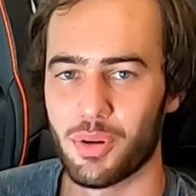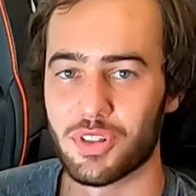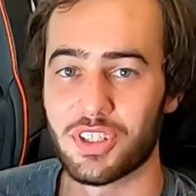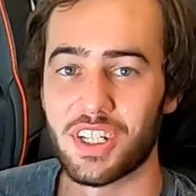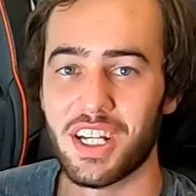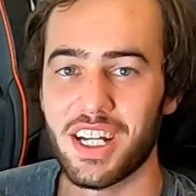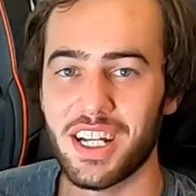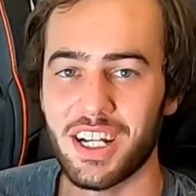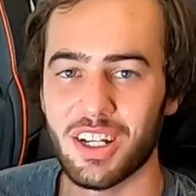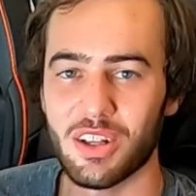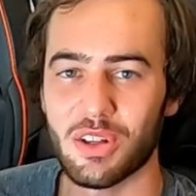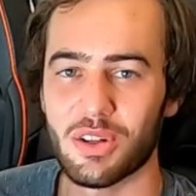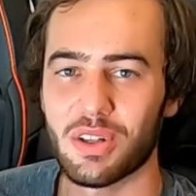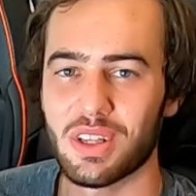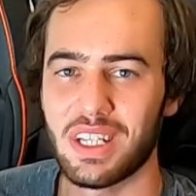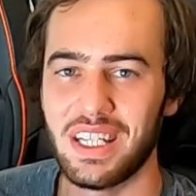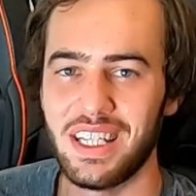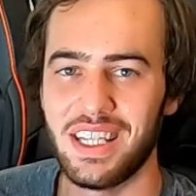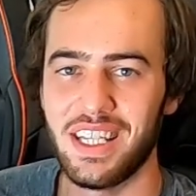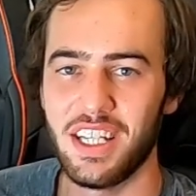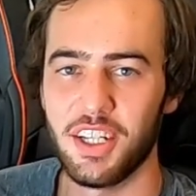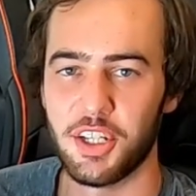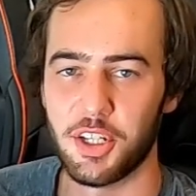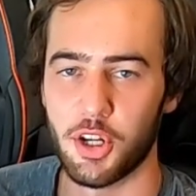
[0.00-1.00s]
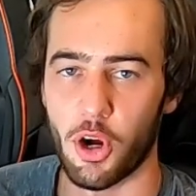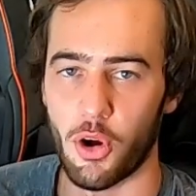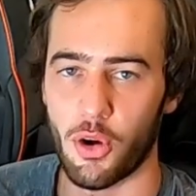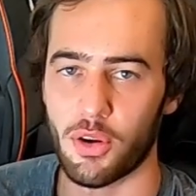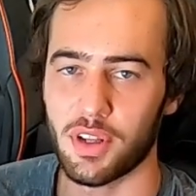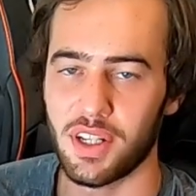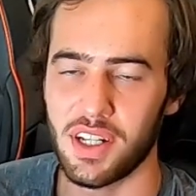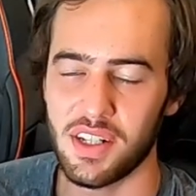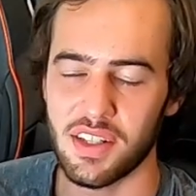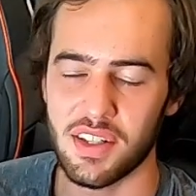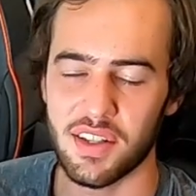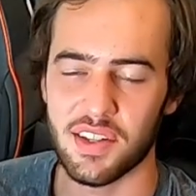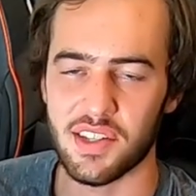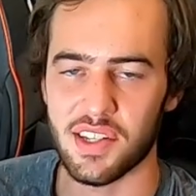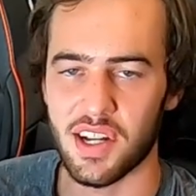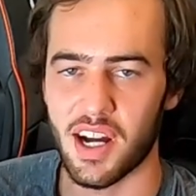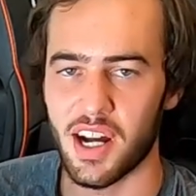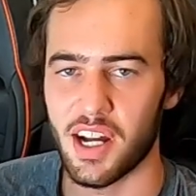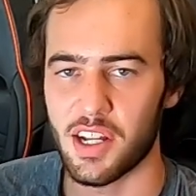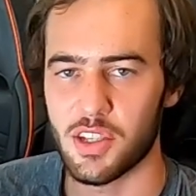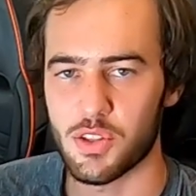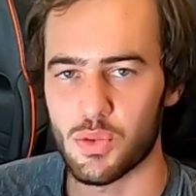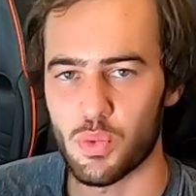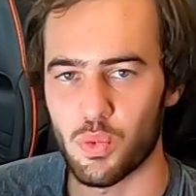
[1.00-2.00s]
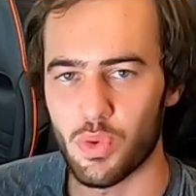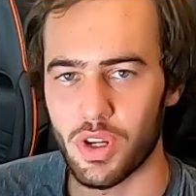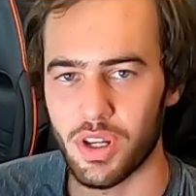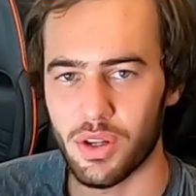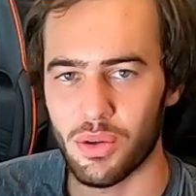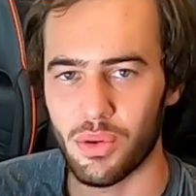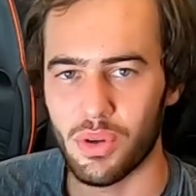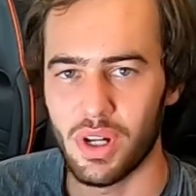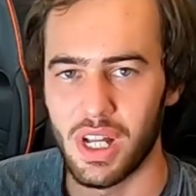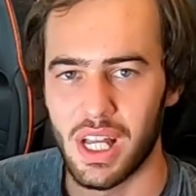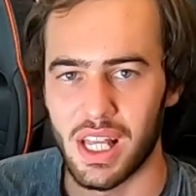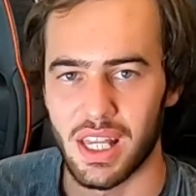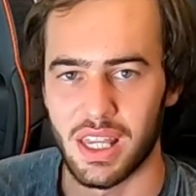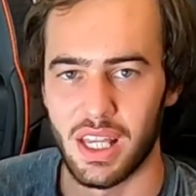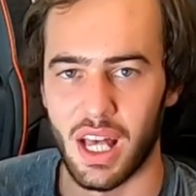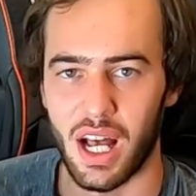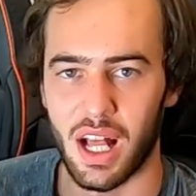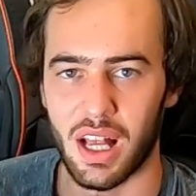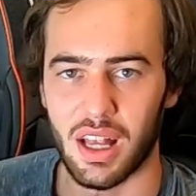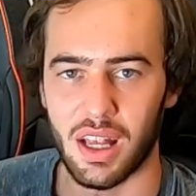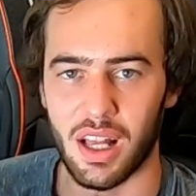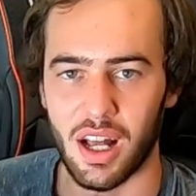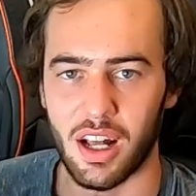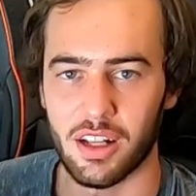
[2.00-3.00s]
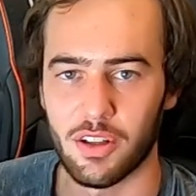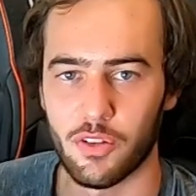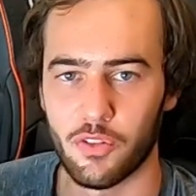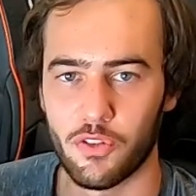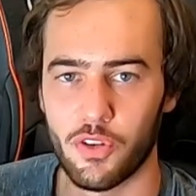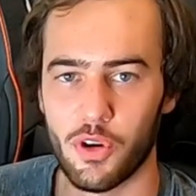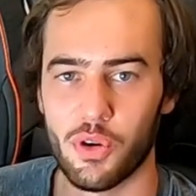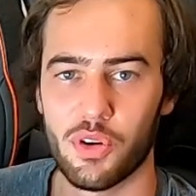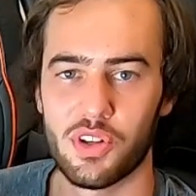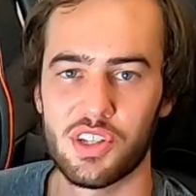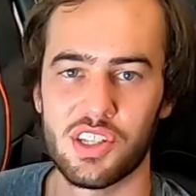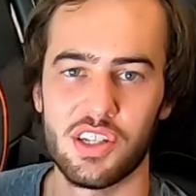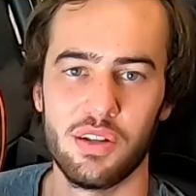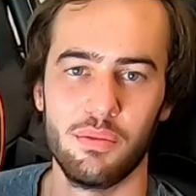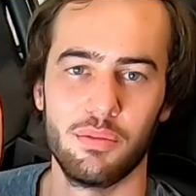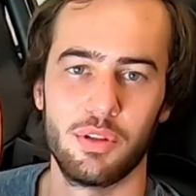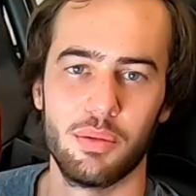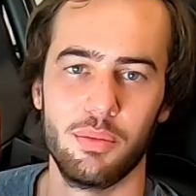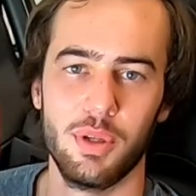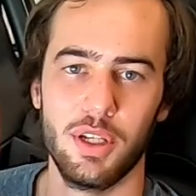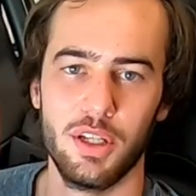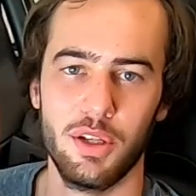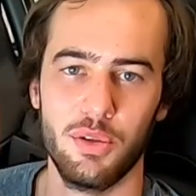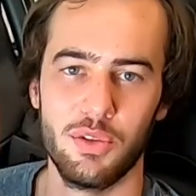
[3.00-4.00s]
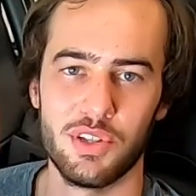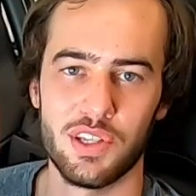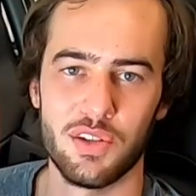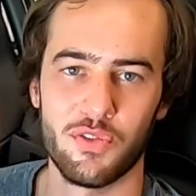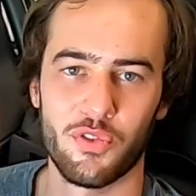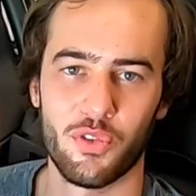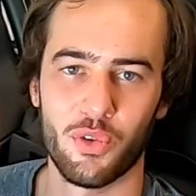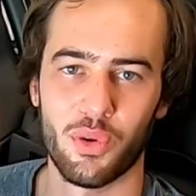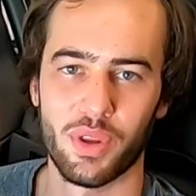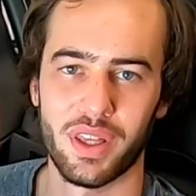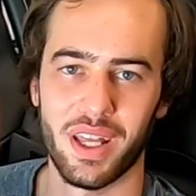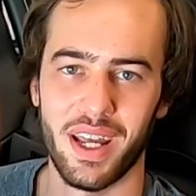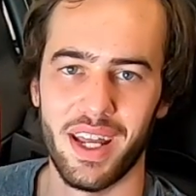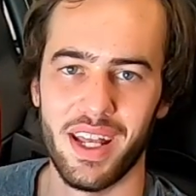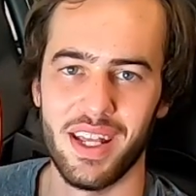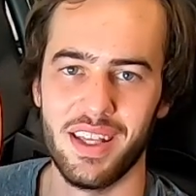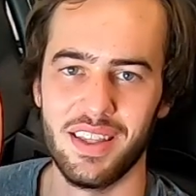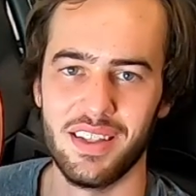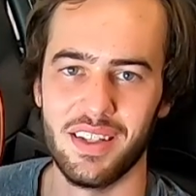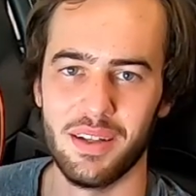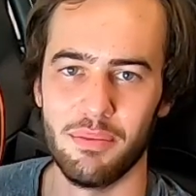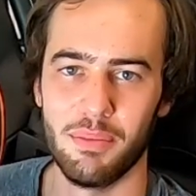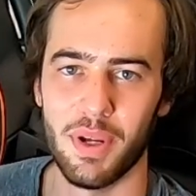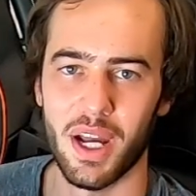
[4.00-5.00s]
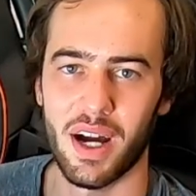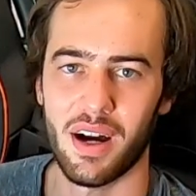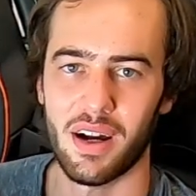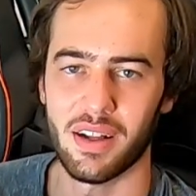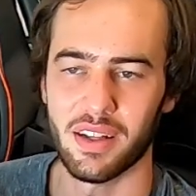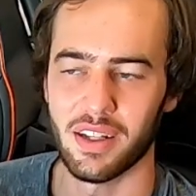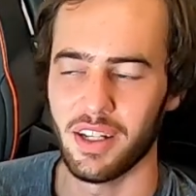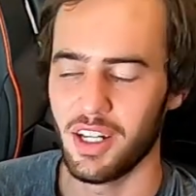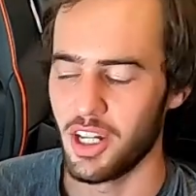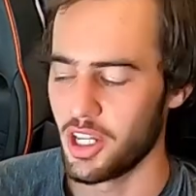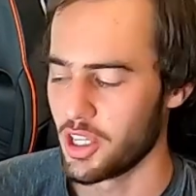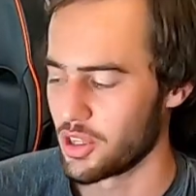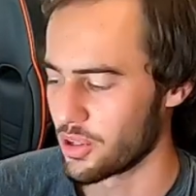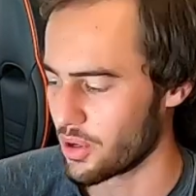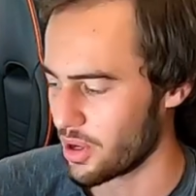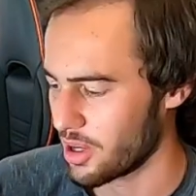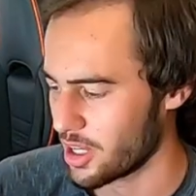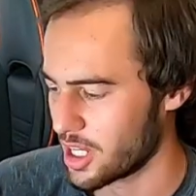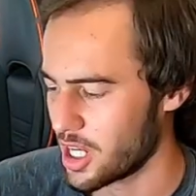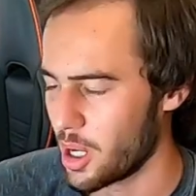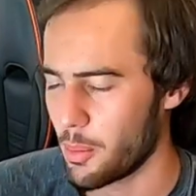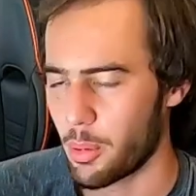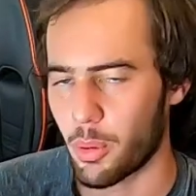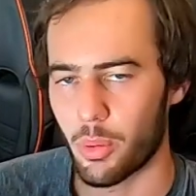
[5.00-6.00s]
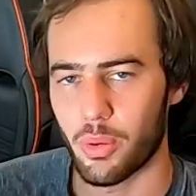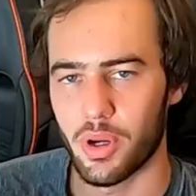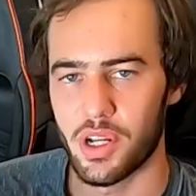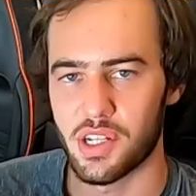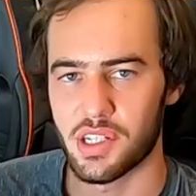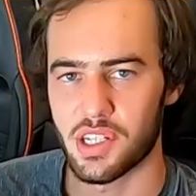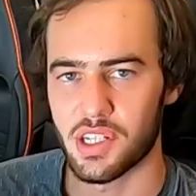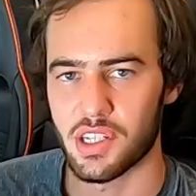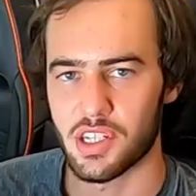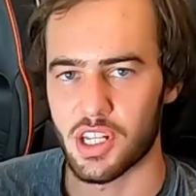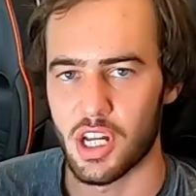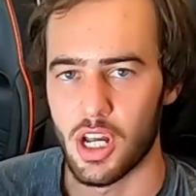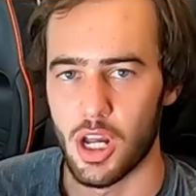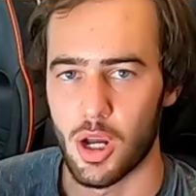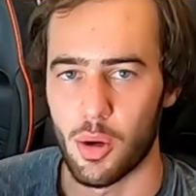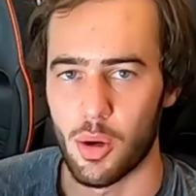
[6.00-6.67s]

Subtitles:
particularly the Guardian Designs wheel that a lot of folks seem to be using for the ND Miata. There are a couple reasons.